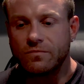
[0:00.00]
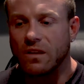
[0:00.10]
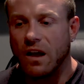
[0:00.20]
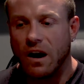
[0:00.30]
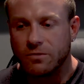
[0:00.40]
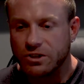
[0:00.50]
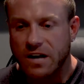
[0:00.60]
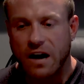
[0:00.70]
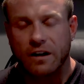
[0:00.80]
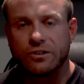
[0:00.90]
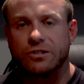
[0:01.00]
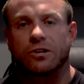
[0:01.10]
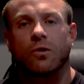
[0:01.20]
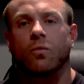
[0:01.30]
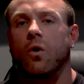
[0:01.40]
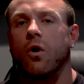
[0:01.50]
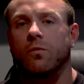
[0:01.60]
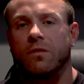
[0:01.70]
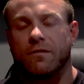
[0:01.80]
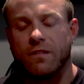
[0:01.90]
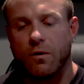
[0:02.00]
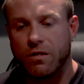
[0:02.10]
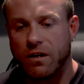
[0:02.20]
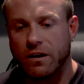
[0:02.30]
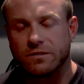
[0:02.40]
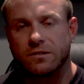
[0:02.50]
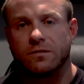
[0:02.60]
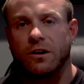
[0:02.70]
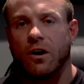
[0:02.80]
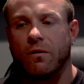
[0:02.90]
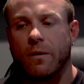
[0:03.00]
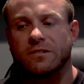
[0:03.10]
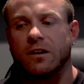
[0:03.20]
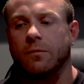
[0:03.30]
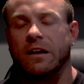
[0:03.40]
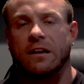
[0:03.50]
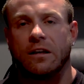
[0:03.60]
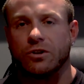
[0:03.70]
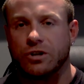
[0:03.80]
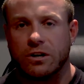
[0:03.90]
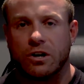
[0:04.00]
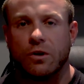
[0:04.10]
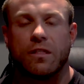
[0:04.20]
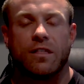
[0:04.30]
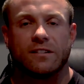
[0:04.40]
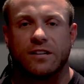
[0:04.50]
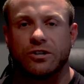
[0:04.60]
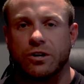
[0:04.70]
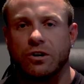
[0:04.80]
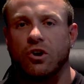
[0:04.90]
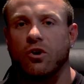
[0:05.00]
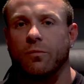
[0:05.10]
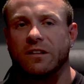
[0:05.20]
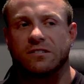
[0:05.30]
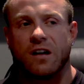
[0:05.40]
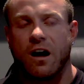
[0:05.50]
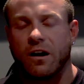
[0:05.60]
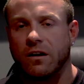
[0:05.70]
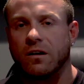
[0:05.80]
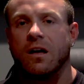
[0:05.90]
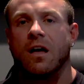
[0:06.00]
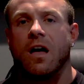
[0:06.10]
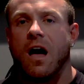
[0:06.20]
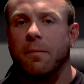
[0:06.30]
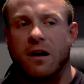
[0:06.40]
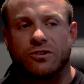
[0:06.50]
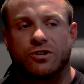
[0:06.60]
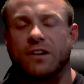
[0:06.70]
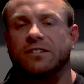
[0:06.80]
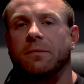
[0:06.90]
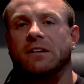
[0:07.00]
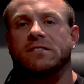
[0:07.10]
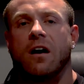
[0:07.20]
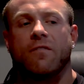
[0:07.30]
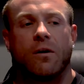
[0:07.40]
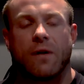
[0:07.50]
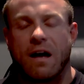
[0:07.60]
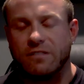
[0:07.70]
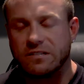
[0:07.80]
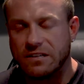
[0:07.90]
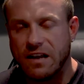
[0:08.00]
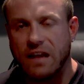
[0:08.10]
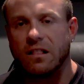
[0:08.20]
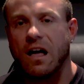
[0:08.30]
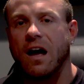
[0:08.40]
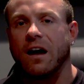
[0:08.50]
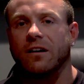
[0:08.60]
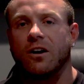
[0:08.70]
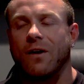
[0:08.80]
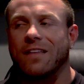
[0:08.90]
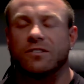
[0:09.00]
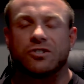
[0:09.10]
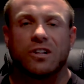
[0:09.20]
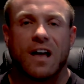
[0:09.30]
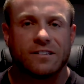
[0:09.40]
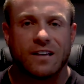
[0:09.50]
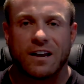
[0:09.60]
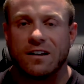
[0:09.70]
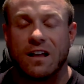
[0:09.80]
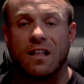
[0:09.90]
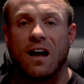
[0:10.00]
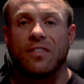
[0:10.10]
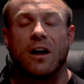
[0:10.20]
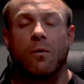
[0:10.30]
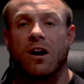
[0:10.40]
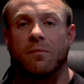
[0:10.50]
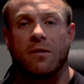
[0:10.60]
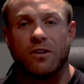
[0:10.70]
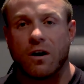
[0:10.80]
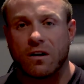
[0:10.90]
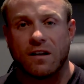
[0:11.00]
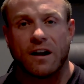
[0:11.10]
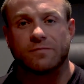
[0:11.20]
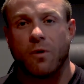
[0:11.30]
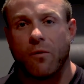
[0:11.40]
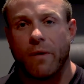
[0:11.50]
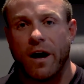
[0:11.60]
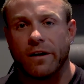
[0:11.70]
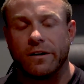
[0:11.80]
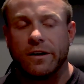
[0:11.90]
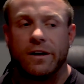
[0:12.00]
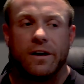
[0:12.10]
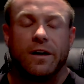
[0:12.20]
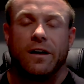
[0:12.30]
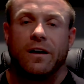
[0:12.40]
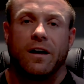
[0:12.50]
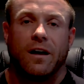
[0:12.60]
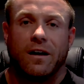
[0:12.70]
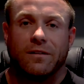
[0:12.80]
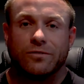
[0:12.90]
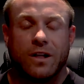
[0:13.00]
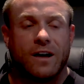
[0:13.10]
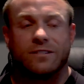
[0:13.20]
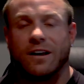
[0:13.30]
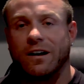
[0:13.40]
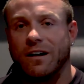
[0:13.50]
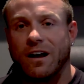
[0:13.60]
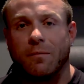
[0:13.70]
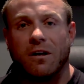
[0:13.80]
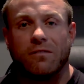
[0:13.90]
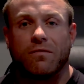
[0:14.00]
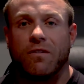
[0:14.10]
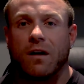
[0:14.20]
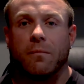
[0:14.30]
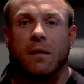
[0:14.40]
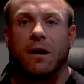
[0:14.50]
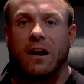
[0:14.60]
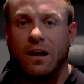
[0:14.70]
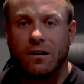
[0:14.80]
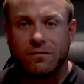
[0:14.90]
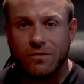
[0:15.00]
And I'm just rolling with the flow of things. You know, I'm still being diligent, doing the things I should do, but I'm not stressing myself. I don't have this deadline. You know, I had this July 2nd deadline that I wanted to be able to dunk a tennis ball by. And July 2nd, I could barely even fucking bend my knee.